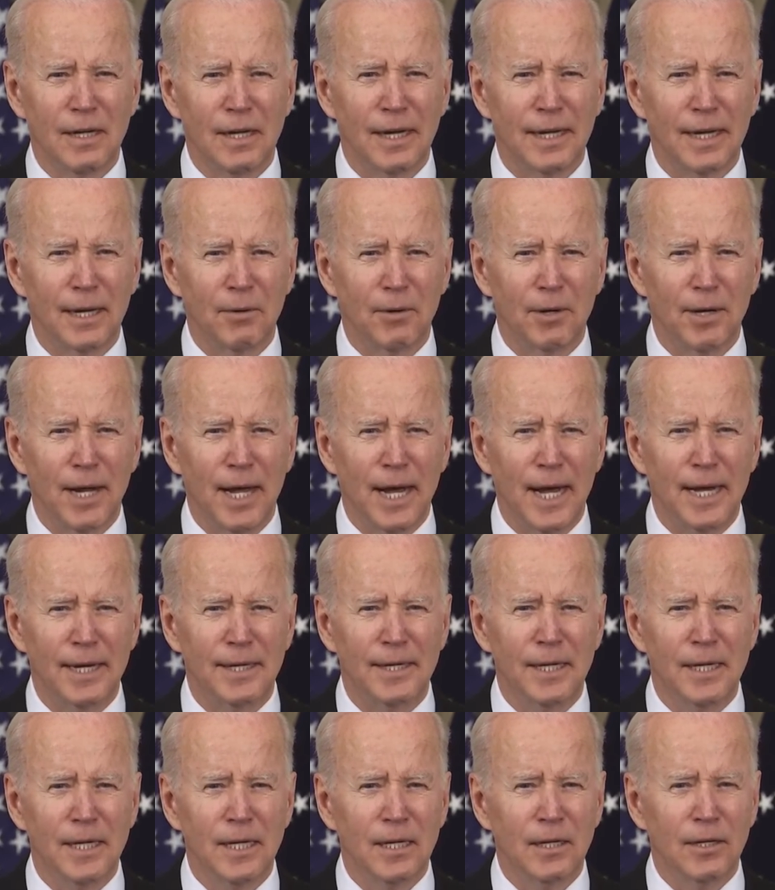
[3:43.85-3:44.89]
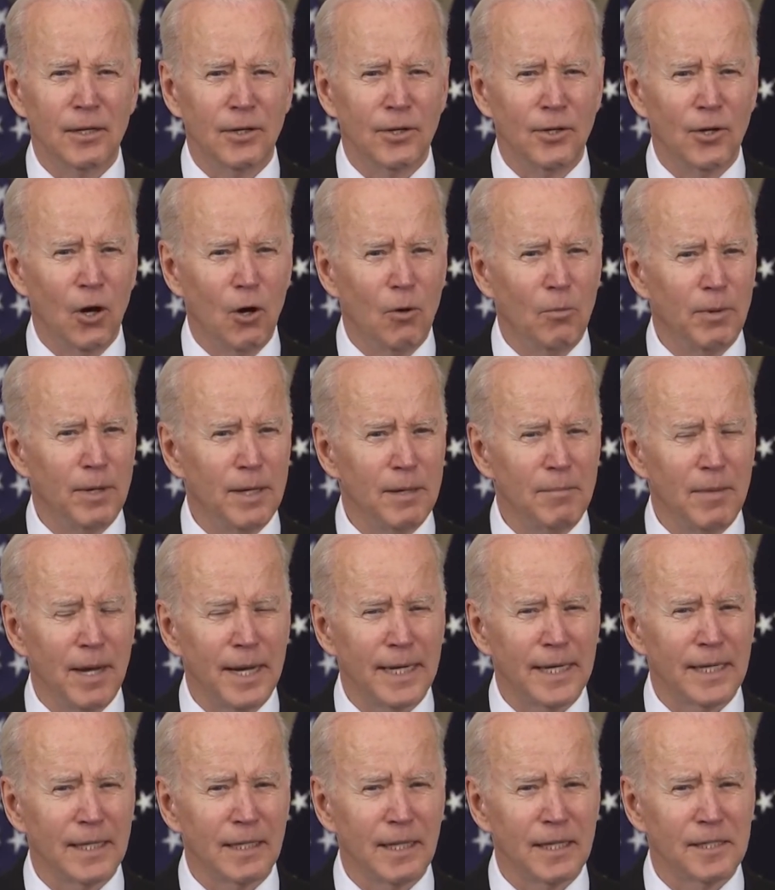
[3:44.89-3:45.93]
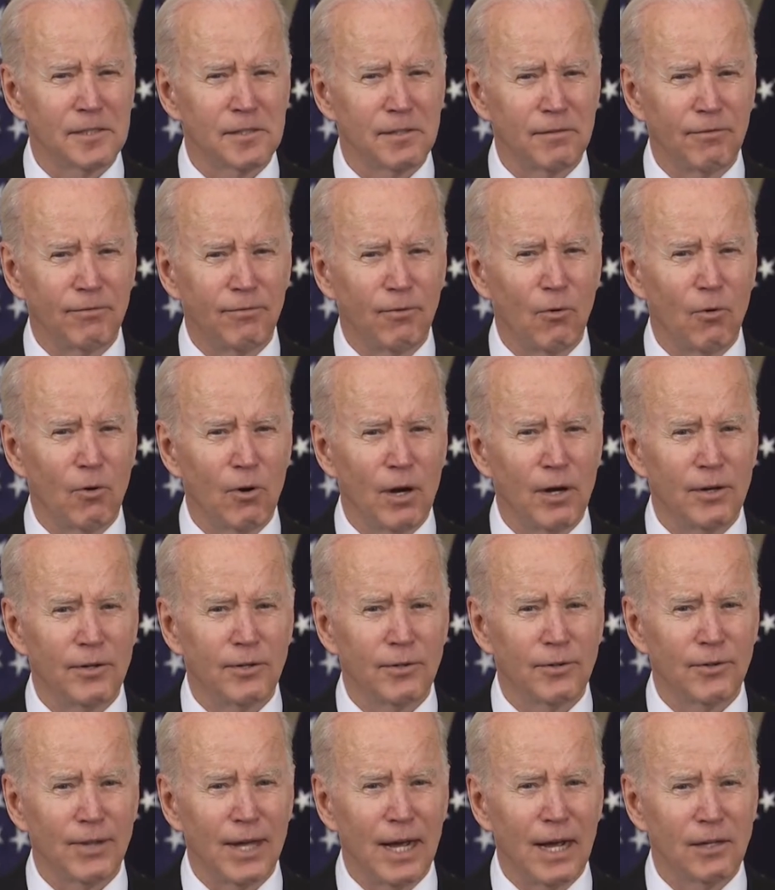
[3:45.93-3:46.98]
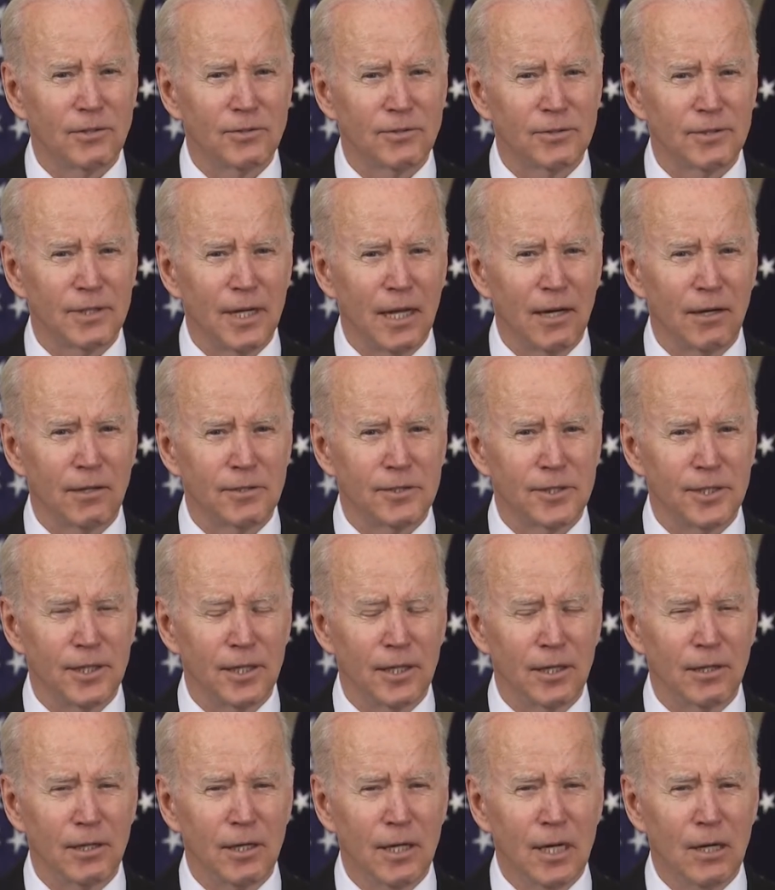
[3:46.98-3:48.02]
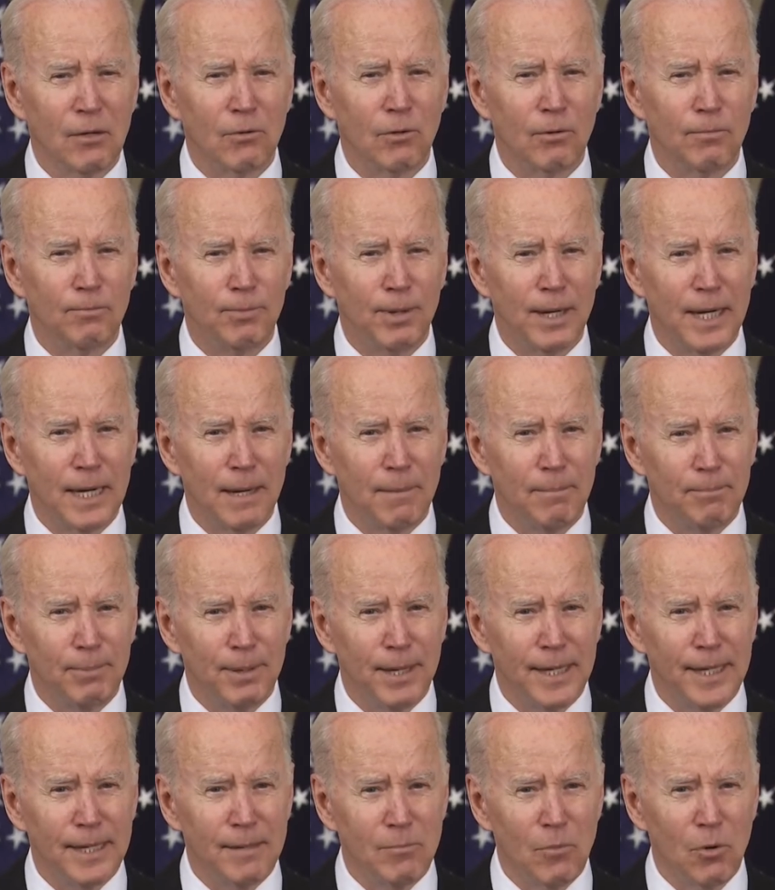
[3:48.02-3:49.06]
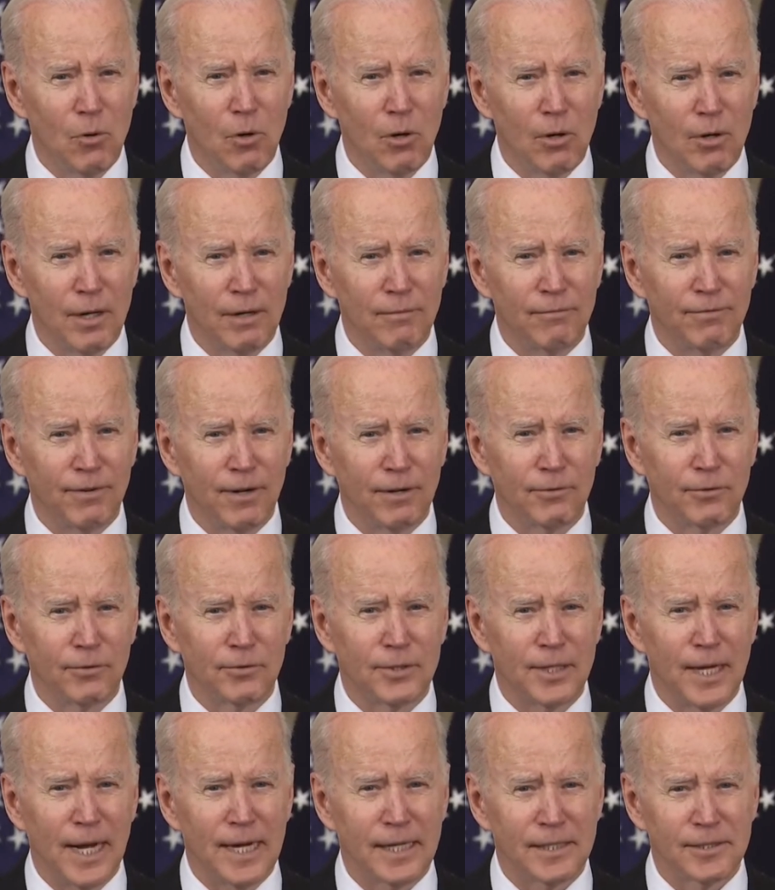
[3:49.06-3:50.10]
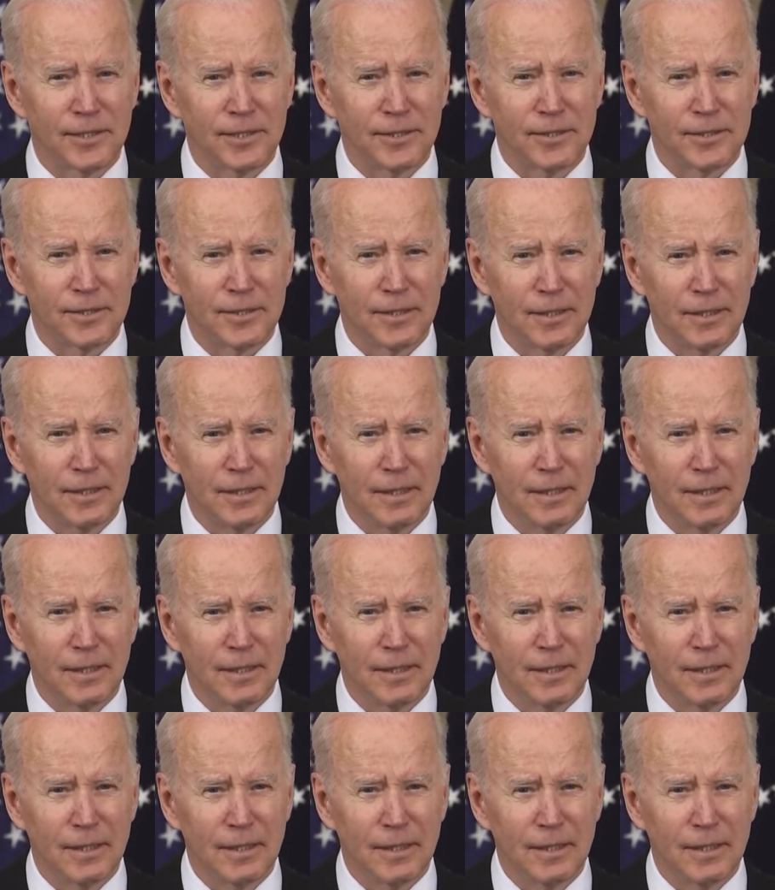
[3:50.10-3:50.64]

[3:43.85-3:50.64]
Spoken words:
And I would add, nobody making less than $400,000 a year will pay a penny more in federal taxes.